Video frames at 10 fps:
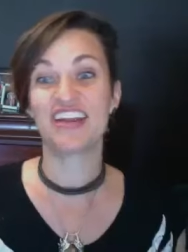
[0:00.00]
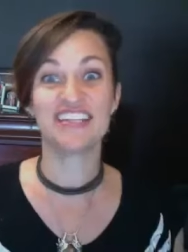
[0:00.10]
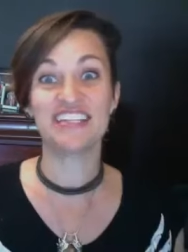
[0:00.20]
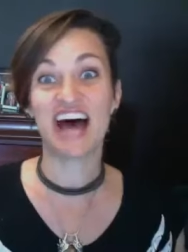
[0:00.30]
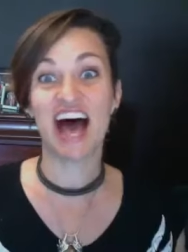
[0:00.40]

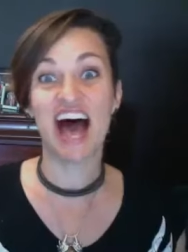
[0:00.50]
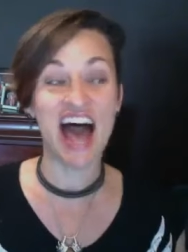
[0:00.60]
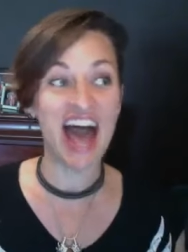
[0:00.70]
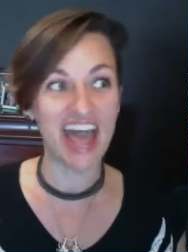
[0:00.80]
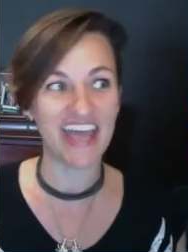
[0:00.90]
to
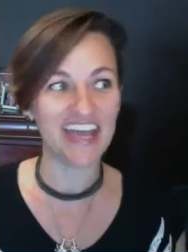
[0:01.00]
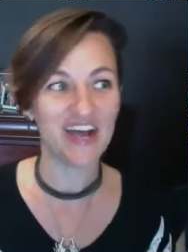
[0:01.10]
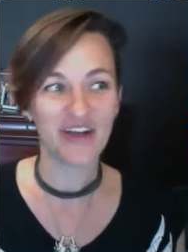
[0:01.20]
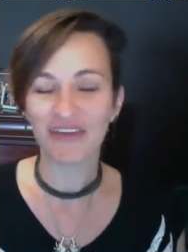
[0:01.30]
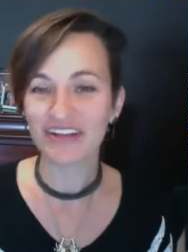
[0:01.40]
die,
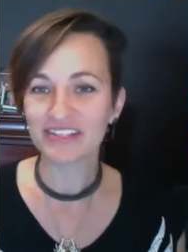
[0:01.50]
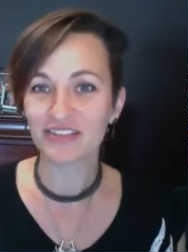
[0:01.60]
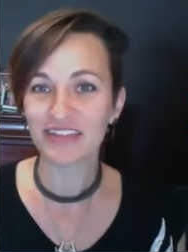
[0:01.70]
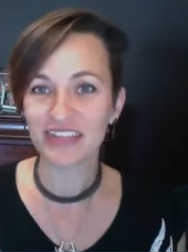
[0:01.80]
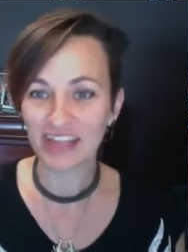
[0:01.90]
right? So
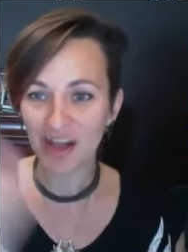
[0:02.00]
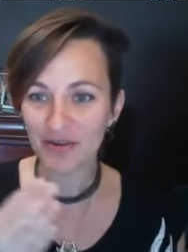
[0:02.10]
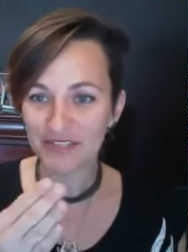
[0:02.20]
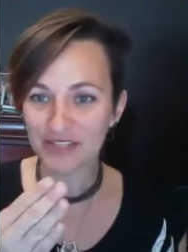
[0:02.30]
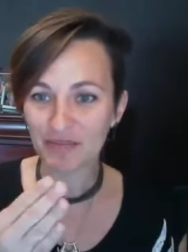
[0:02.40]
the ego
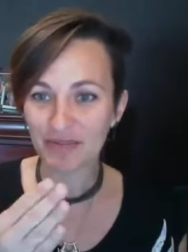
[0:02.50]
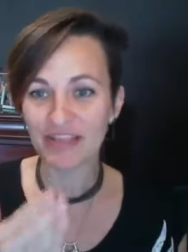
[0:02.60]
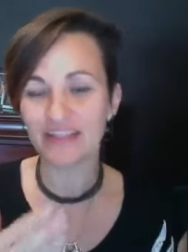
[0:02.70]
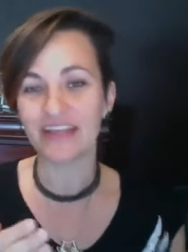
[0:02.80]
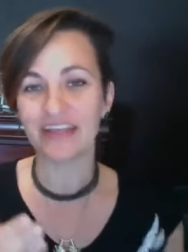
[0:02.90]
is
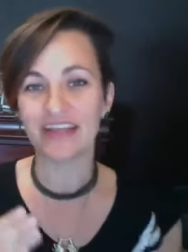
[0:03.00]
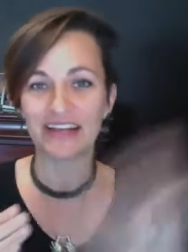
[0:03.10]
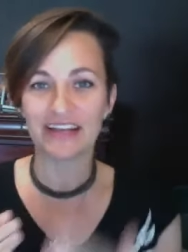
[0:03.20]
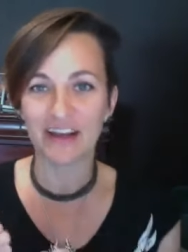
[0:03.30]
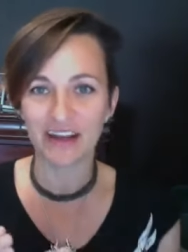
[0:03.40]
completely
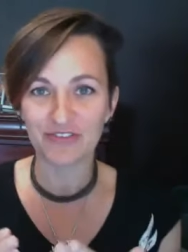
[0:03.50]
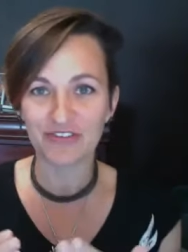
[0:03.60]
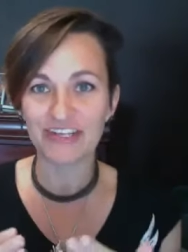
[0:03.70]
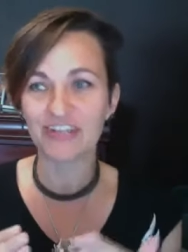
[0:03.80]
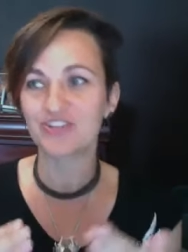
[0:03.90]
in
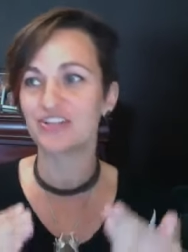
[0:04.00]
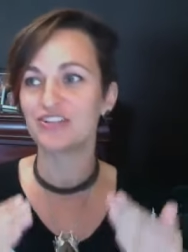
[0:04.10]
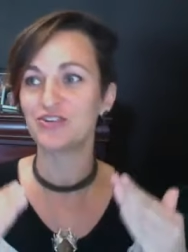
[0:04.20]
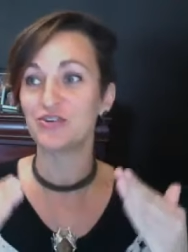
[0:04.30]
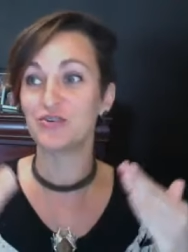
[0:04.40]
contradiction
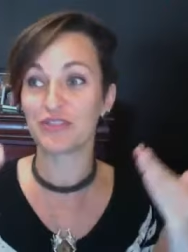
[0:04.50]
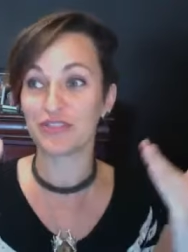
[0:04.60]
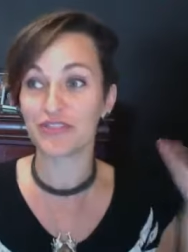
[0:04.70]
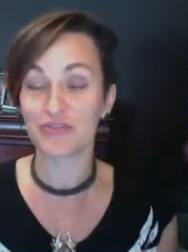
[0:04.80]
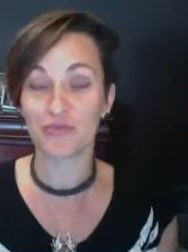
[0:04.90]
to
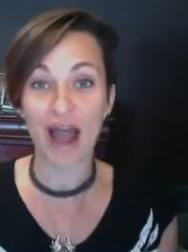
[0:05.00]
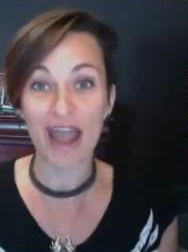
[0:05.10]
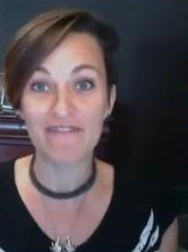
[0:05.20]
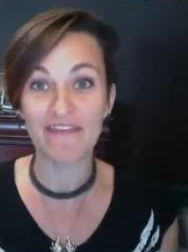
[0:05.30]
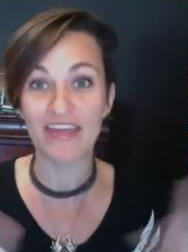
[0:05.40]

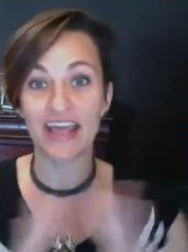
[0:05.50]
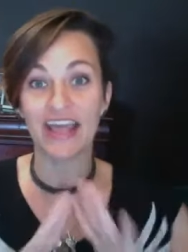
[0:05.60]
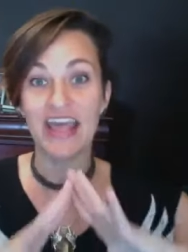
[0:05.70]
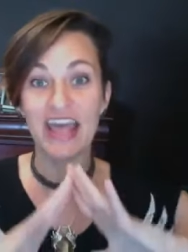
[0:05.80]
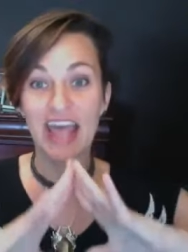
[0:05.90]
thriving and